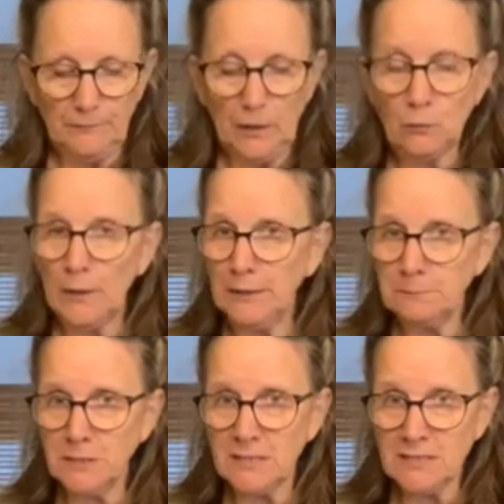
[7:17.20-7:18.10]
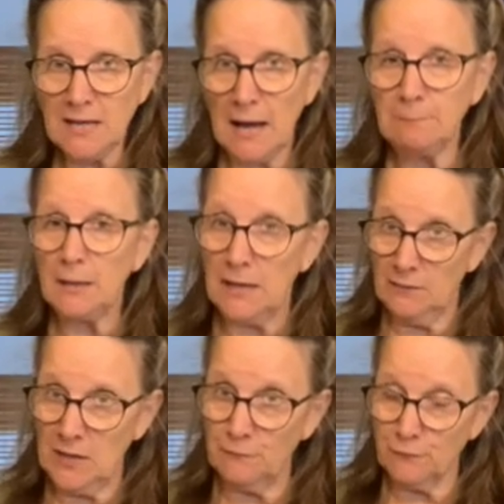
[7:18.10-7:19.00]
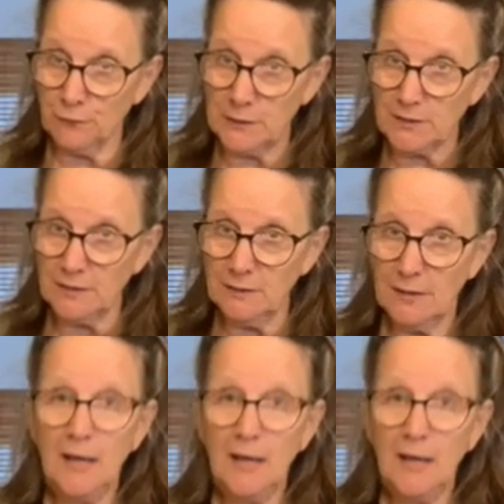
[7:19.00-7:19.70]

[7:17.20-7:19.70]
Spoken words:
right up to the top and then freeze it.